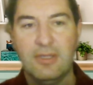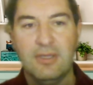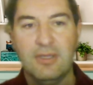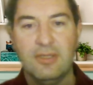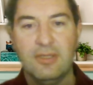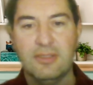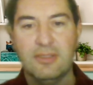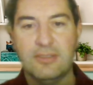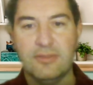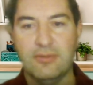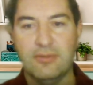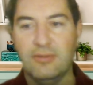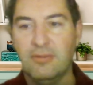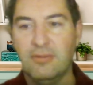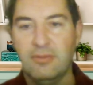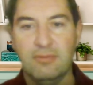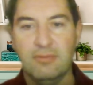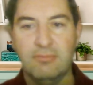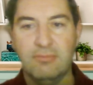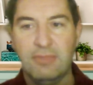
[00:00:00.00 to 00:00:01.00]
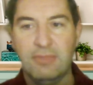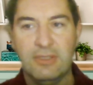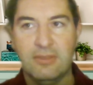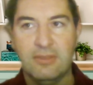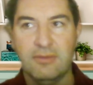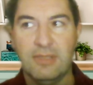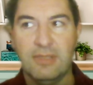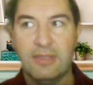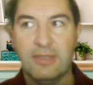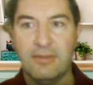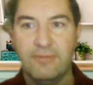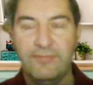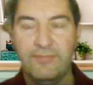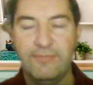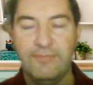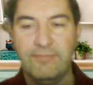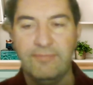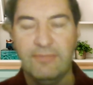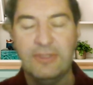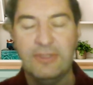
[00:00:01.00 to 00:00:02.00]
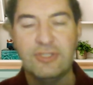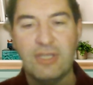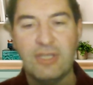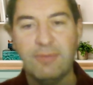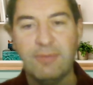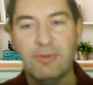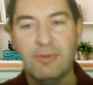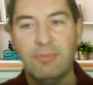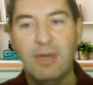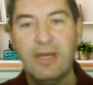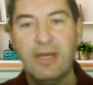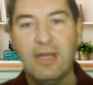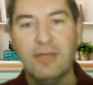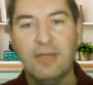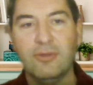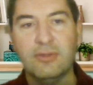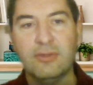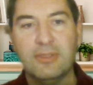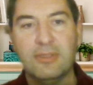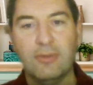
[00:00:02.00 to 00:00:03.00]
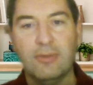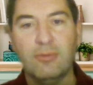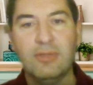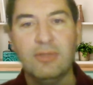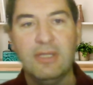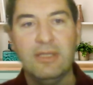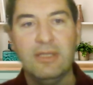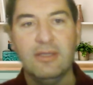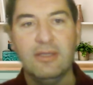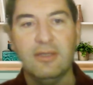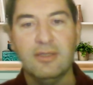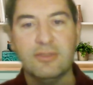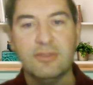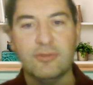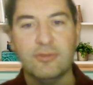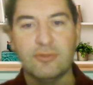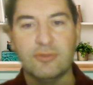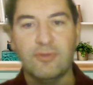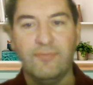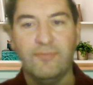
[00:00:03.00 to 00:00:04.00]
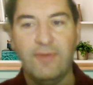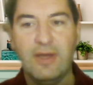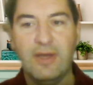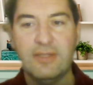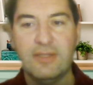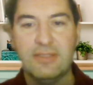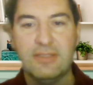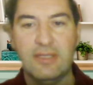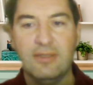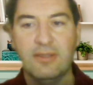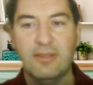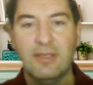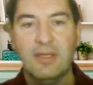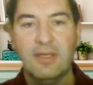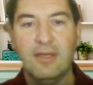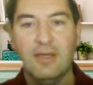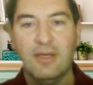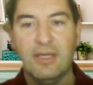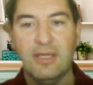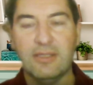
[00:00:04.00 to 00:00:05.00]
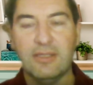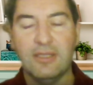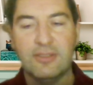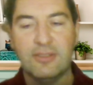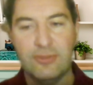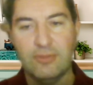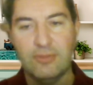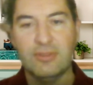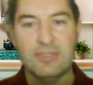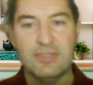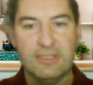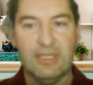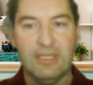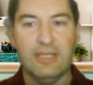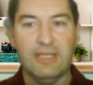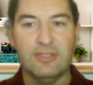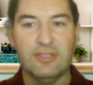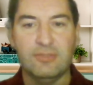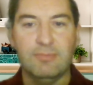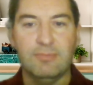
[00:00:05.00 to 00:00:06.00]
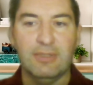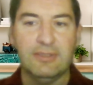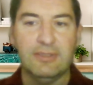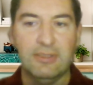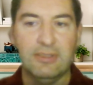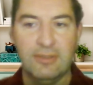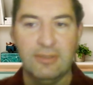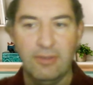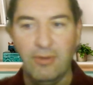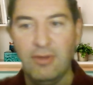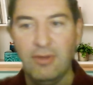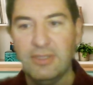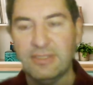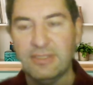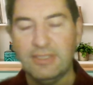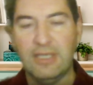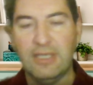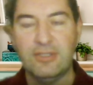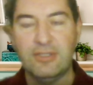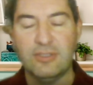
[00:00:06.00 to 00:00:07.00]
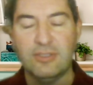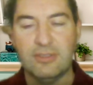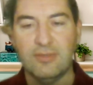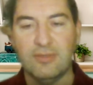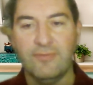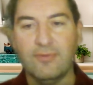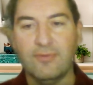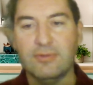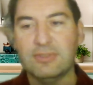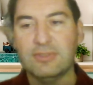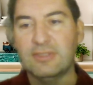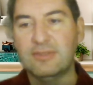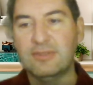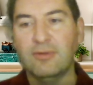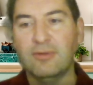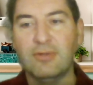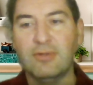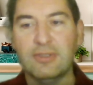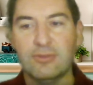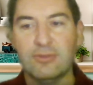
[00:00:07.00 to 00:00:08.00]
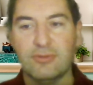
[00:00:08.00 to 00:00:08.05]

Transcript: So venture capital money are not the only source of funding at certain stage, but in the early stages, of course, it's the only source